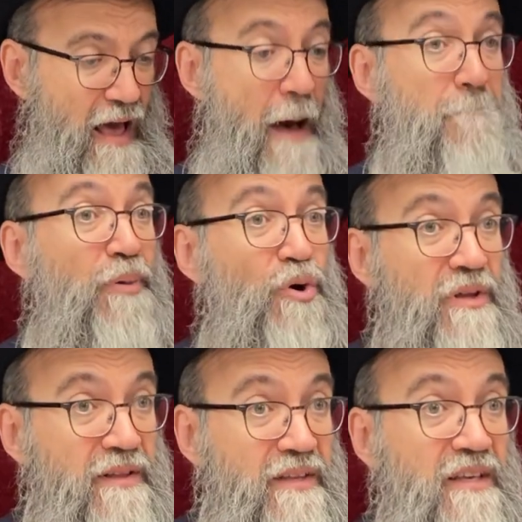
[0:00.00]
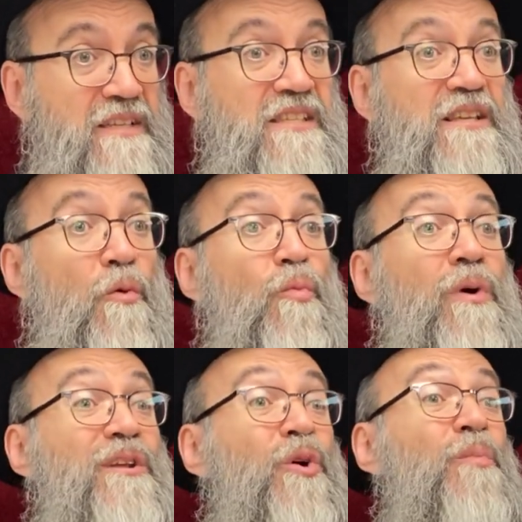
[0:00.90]
appointing
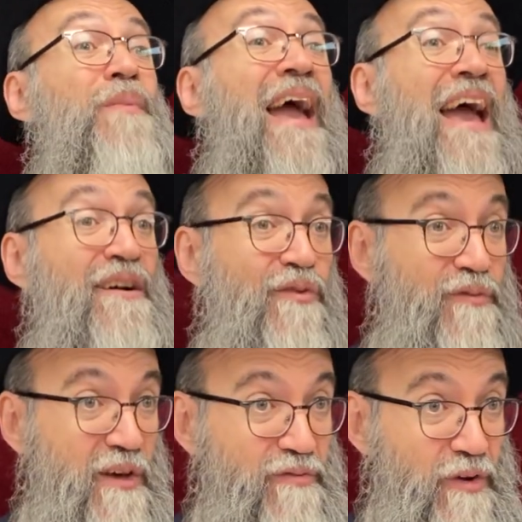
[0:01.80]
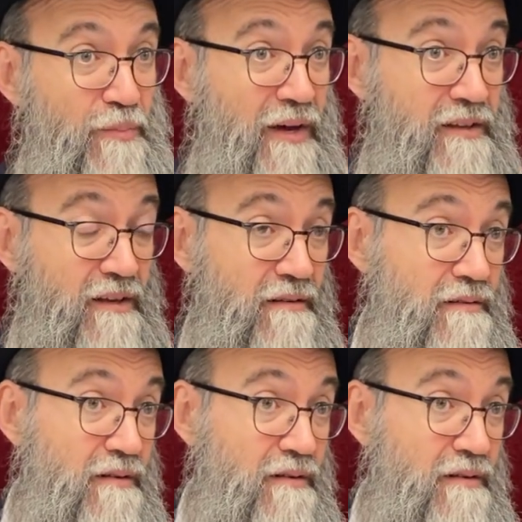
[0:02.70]
someone on behalf of everybody,